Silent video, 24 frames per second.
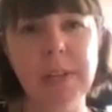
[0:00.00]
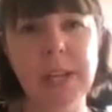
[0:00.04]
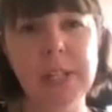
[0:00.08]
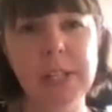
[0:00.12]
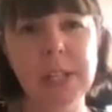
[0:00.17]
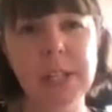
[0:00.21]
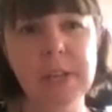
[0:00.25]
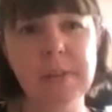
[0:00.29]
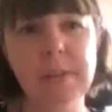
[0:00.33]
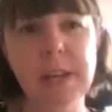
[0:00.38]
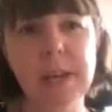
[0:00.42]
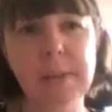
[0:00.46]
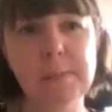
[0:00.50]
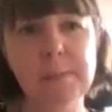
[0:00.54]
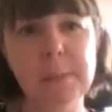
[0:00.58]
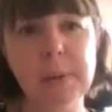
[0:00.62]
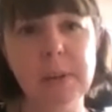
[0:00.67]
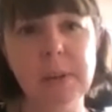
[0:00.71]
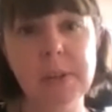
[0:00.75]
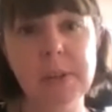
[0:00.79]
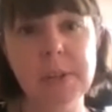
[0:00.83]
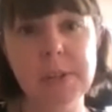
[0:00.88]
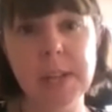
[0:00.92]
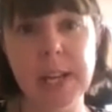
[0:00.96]
they're doing,
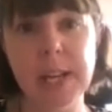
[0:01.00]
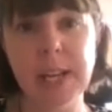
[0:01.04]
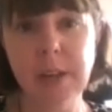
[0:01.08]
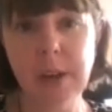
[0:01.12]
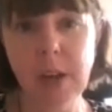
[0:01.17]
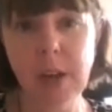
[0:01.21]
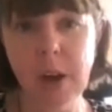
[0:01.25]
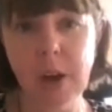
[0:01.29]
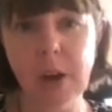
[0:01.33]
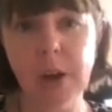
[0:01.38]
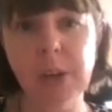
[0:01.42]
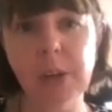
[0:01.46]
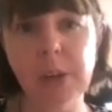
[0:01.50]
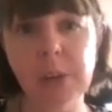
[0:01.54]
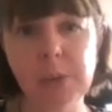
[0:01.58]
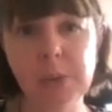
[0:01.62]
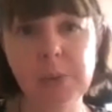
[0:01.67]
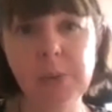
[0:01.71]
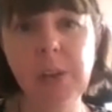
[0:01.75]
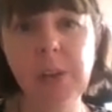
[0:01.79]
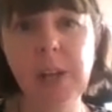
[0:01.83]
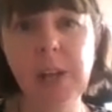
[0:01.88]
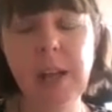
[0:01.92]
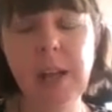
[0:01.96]
because they know